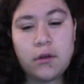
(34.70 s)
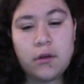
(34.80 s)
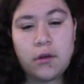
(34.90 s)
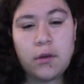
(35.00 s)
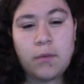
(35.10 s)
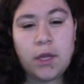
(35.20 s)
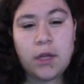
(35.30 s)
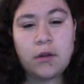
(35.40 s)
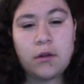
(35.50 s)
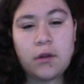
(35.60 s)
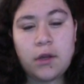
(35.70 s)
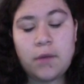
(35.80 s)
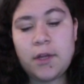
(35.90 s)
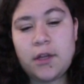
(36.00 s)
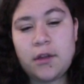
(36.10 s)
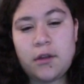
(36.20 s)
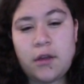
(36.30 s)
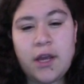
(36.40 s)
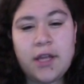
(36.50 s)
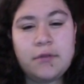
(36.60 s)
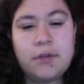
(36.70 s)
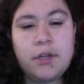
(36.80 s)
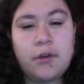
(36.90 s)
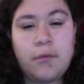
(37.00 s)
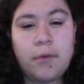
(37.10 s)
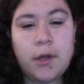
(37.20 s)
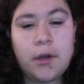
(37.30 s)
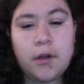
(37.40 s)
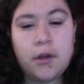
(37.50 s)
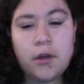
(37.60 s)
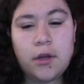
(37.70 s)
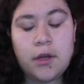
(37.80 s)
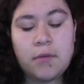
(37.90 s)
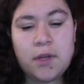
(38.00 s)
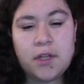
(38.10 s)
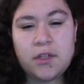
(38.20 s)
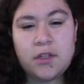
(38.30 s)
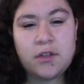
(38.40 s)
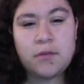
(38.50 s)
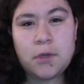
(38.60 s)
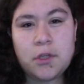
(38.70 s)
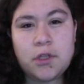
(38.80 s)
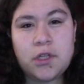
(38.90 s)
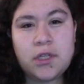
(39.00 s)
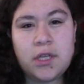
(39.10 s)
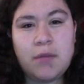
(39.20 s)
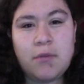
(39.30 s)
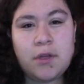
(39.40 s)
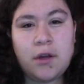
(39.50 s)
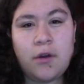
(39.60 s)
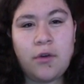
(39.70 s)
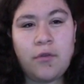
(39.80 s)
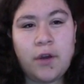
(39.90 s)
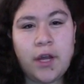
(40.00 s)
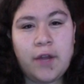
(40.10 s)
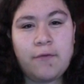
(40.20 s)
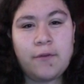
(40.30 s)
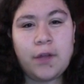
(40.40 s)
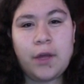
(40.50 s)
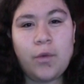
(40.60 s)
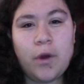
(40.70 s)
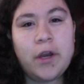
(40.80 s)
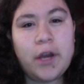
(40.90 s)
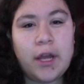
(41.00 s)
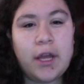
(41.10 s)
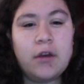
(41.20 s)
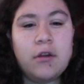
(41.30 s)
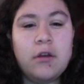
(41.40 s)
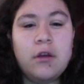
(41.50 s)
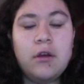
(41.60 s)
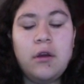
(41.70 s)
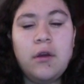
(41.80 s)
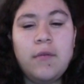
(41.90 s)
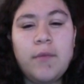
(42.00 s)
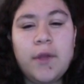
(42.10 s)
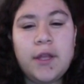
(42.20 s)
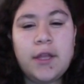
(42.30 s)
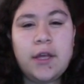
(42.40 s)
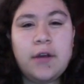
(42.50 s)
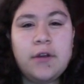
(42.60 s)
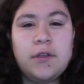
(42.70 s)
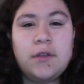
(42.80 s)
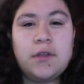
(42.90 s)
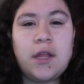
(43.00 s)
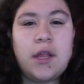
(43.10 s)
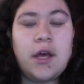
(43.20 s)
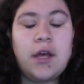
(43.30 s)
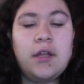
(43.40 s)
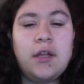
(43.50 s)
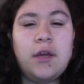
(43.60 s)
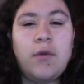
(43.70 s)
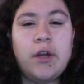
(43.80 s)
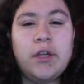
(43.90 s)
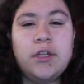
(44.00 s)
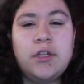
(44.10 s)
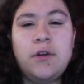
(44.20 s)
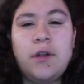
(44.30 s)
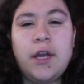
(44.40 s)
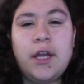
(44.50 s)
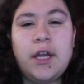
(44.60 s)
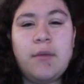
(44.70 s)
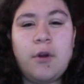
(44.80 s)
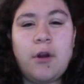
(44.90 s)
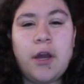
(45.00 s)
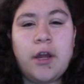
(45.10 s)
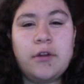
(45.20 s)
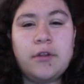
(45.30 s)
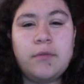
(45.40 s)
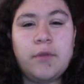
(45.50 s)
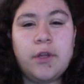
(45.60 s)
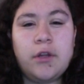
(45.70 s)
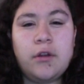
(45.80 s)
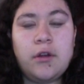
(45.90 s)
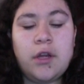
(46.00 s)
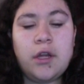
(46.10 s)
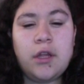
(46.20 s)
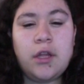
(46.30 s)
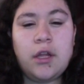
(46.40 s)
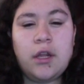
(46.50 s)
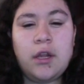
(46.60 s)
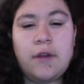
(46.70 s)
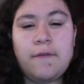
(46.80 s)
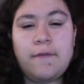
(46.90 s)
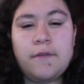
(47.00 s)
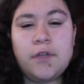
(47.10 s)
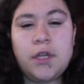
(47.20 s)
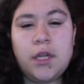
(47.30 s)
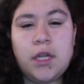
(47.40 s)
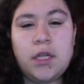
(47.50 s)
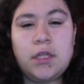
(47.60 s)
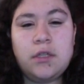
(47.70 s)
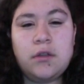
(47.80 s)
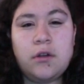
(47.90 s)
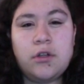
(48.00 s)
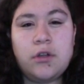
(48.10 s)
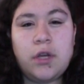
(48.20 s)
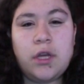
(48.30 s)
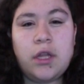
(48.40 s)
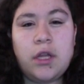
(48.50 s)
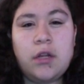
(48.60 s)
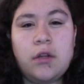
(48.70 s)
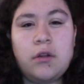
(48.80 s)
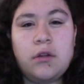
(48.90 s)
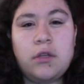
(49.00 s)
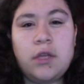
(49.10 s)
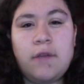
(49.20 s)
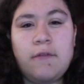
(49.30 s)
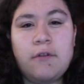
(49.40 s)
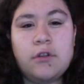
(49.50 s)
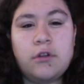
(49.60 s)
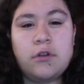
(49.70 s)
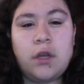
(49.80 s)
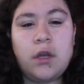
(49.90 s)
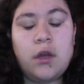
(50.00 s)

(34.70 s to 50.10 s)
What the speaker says: I mean, I guess we do, but I mean, it's just too much to just keep a dog overnight for like one night. But then they also said that they wanted to do like an MRI or something. And then if she needs surgery, then to give her surgery.